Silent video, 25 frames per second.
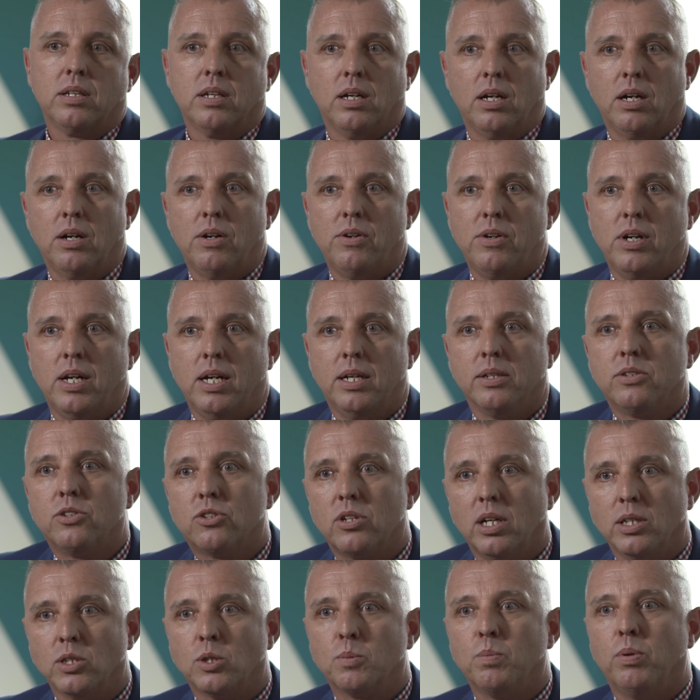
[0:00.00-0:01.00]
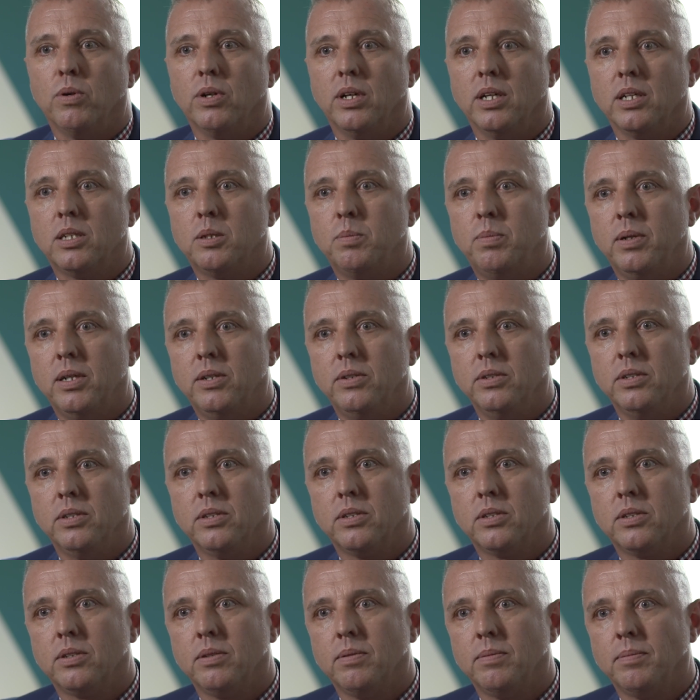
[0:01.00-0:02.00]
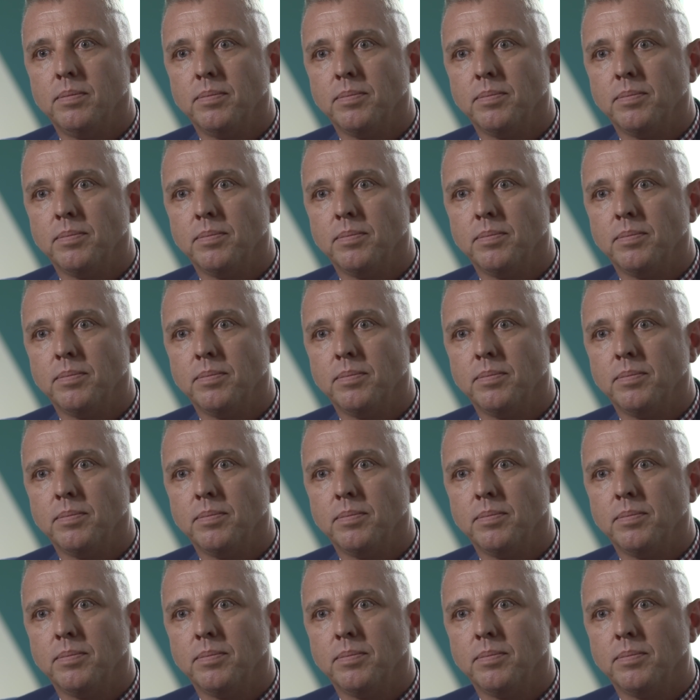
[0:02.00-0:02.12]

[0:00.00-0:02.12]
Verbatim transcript: our uh, transport experience.